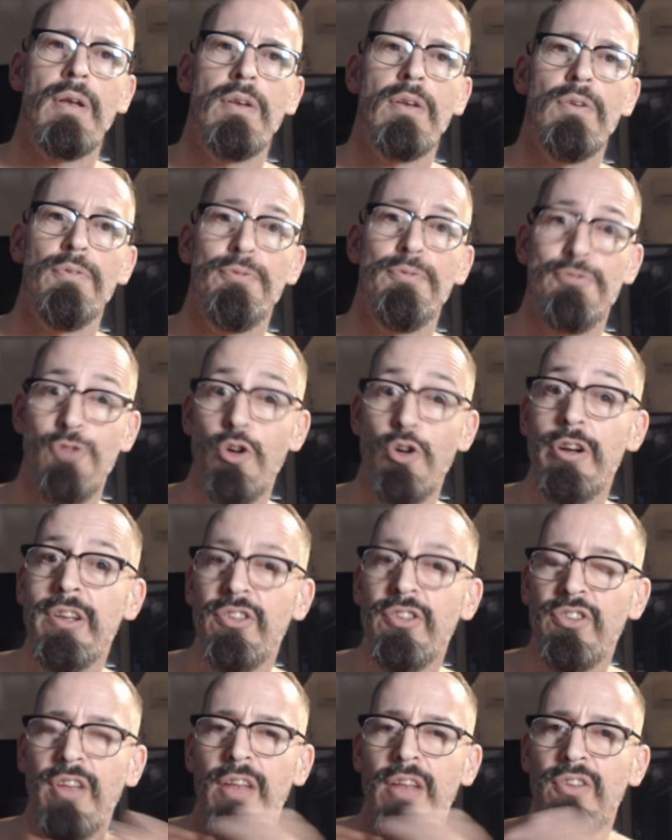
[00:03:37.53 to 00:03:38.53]
Freud
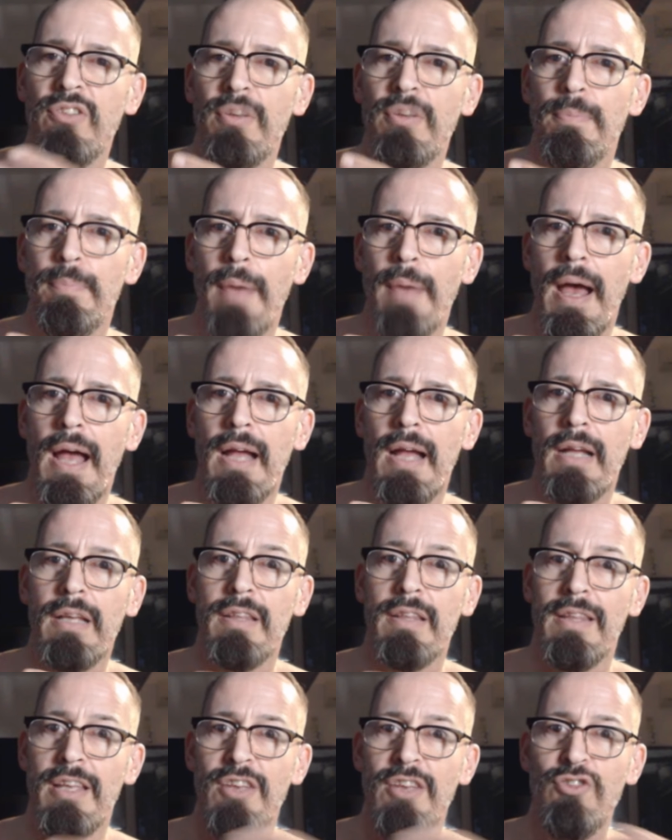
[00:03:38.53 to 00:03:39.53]
sends him back
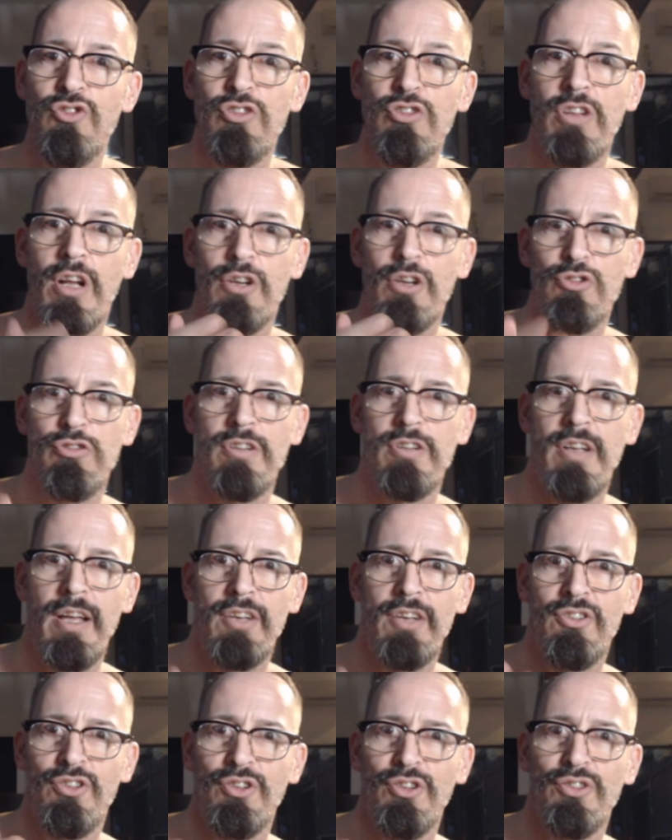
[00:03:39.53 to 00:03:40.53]
the introductory
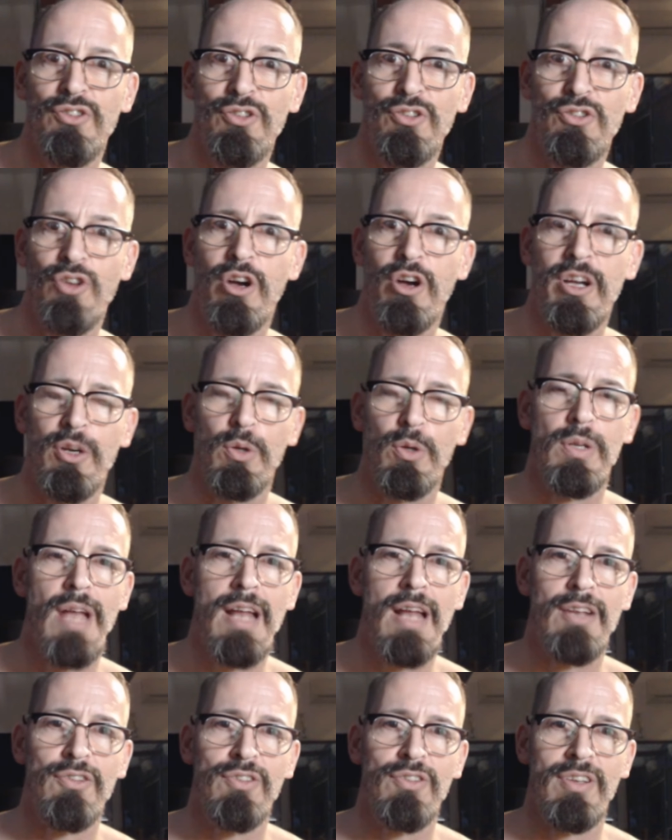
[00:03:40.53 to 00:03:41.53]
lectures to
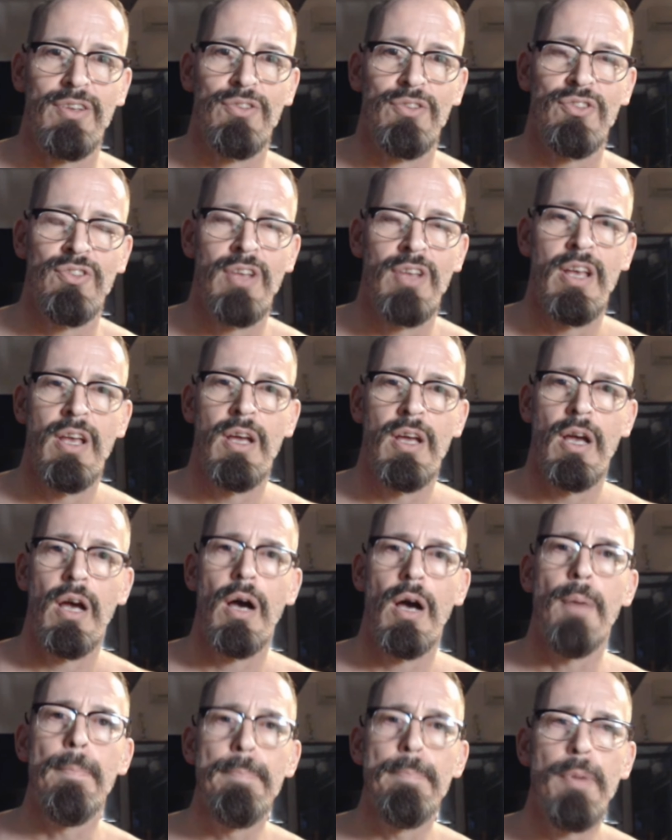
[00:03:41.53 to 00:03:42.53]
psychoanalysis,
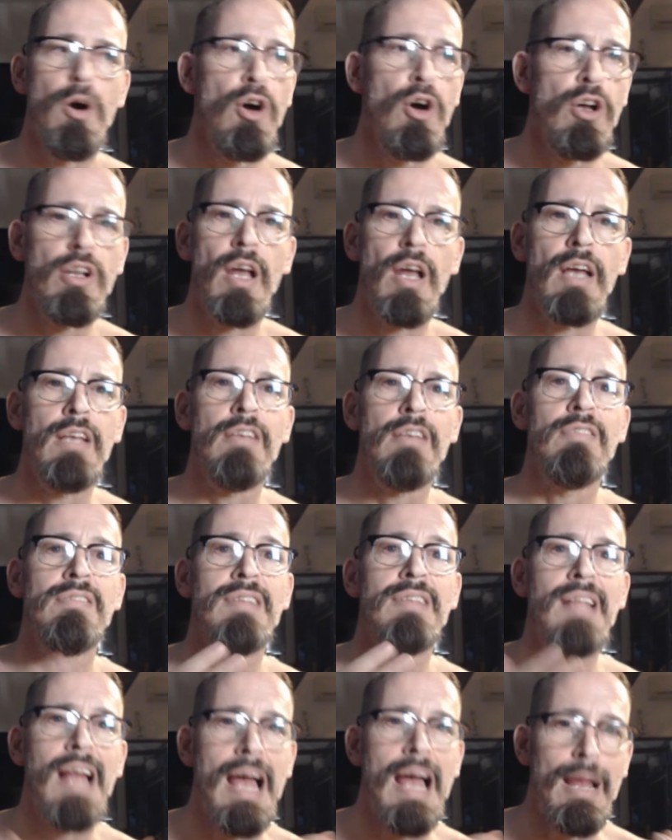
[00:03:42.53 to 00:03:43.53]
and Bernays
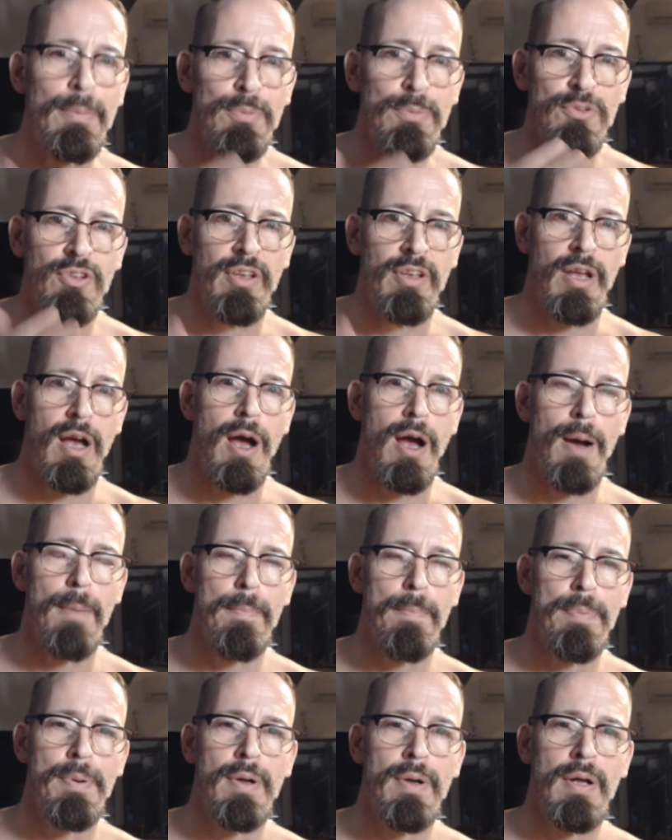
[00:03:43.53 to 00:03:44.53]
laps it
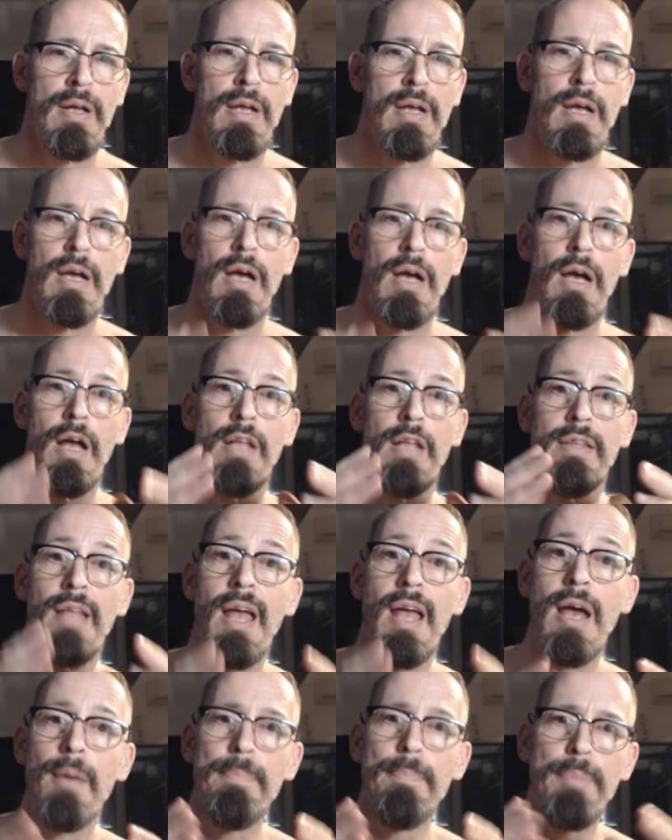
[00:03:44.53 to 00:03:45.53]
up and
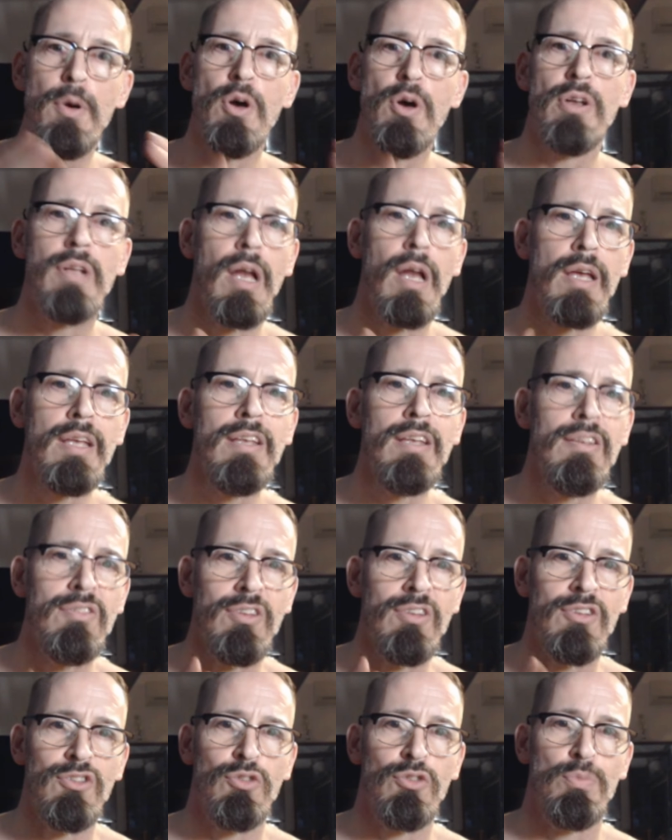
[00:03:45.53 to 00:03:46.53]
now Bernays
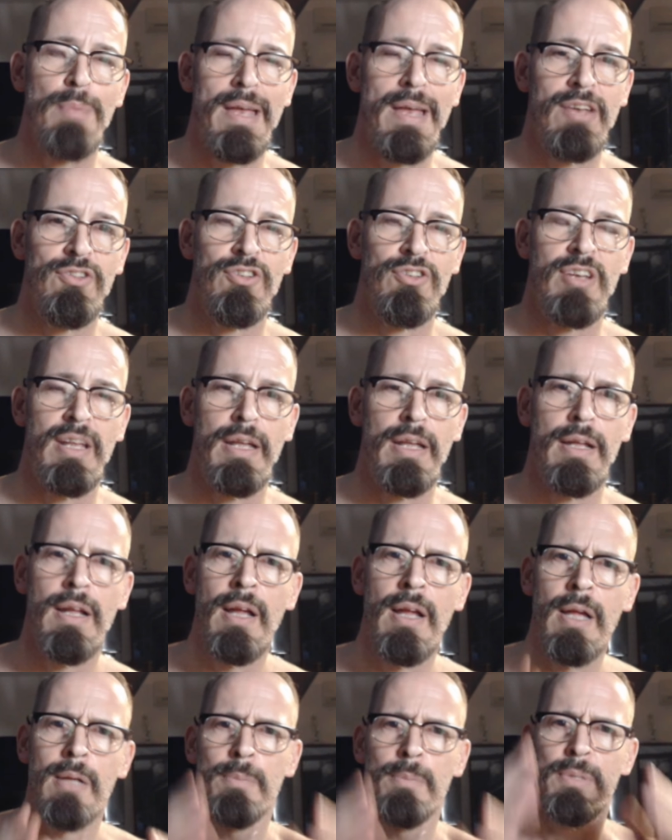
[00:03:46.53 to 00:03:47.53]
is smashing it.
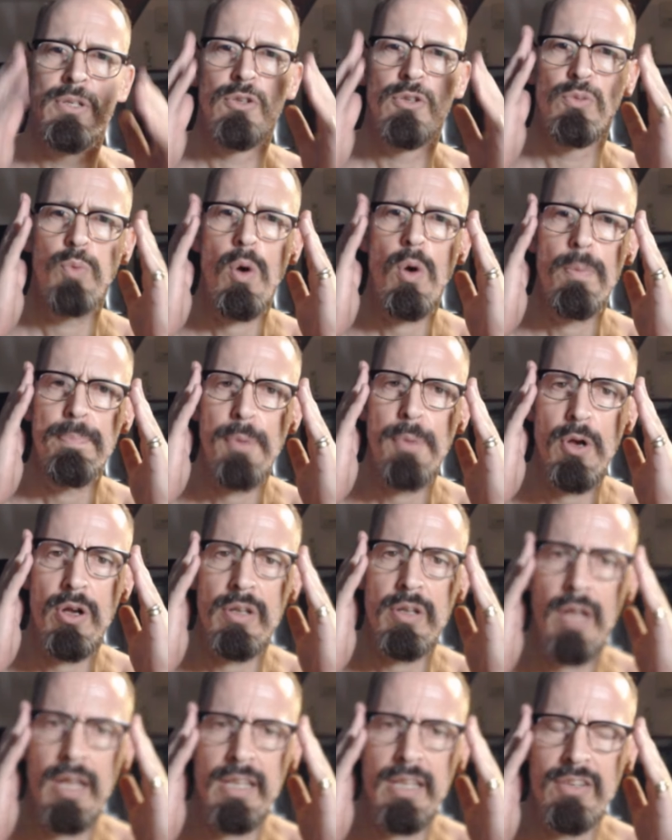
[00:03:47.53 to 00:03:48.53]
Because what
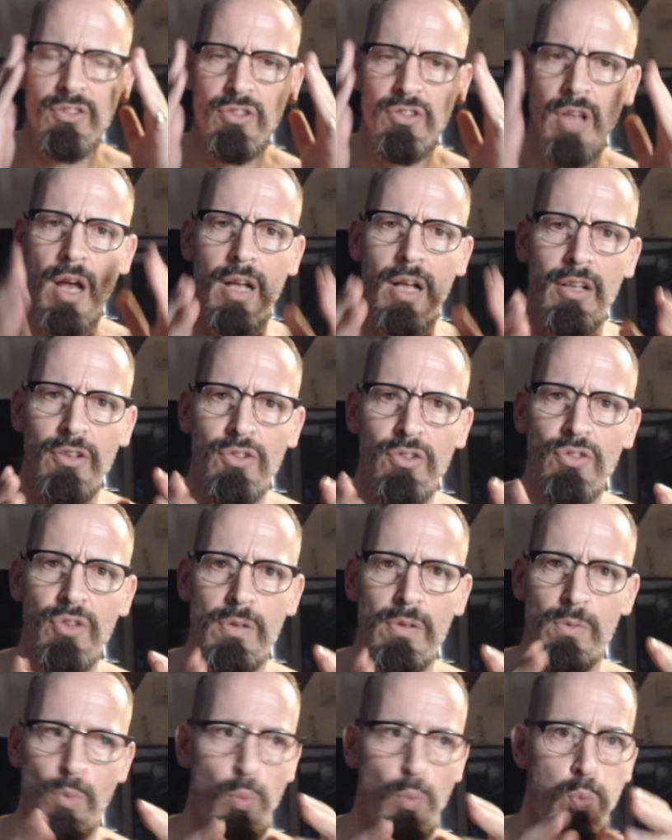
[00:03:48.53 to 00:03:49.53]
Bernays
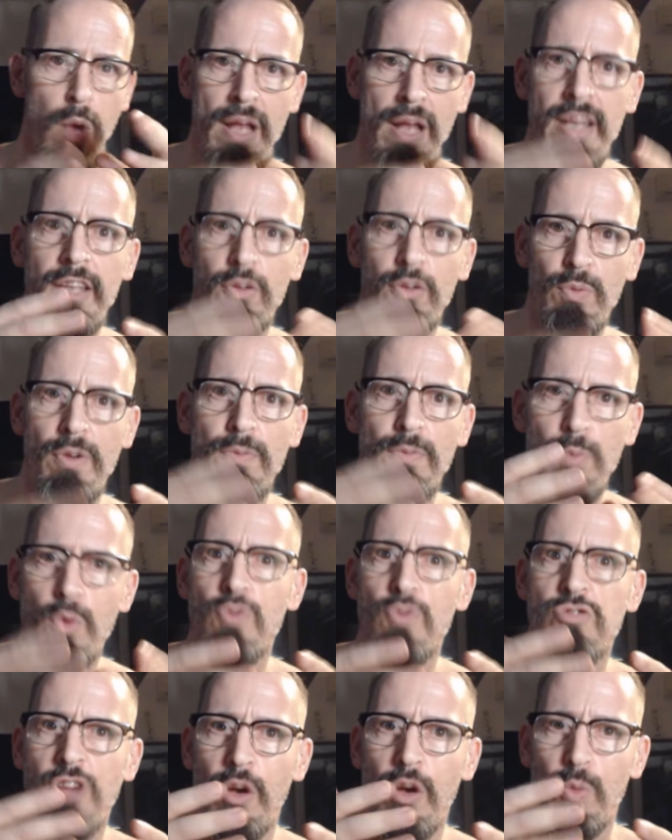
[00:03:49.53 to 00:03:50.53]
does when he's with
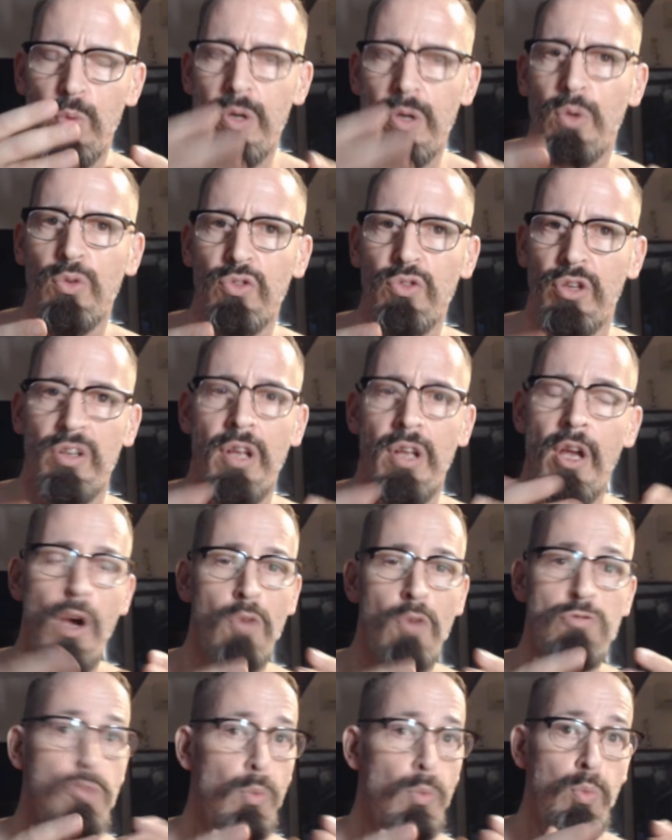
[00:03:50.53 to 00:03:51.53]
Woodrow Wilson,
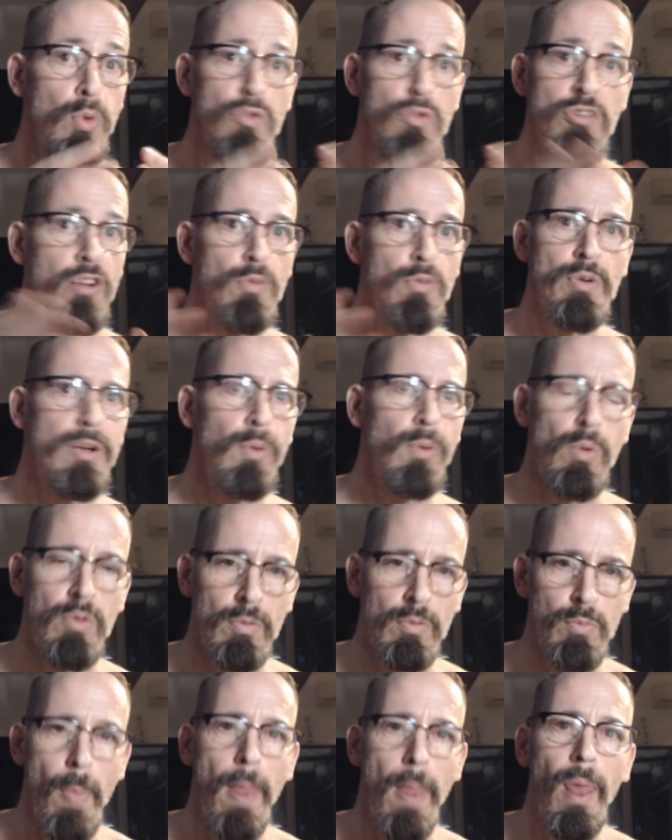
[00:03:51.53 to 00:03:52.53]
Woodrow
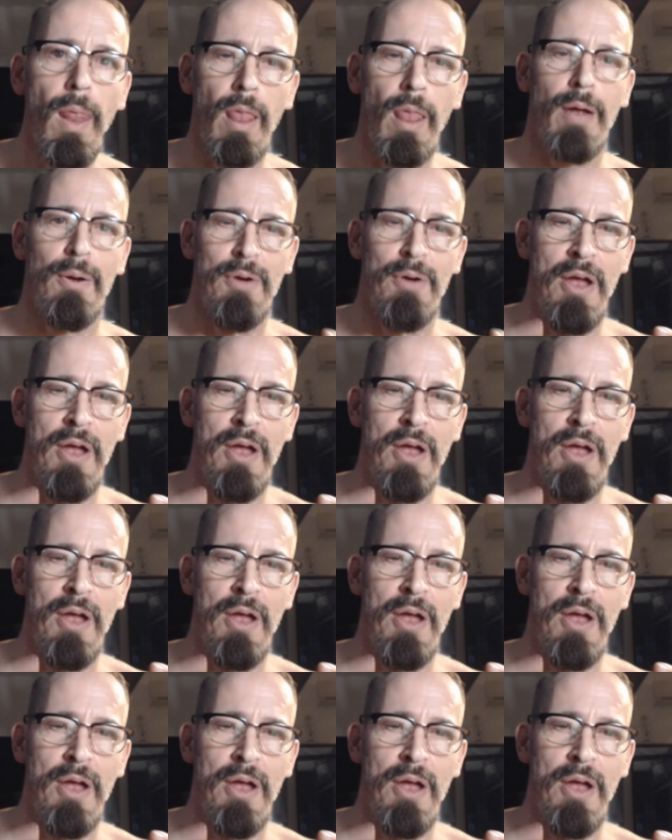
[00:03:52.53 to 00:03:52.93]
Wilson,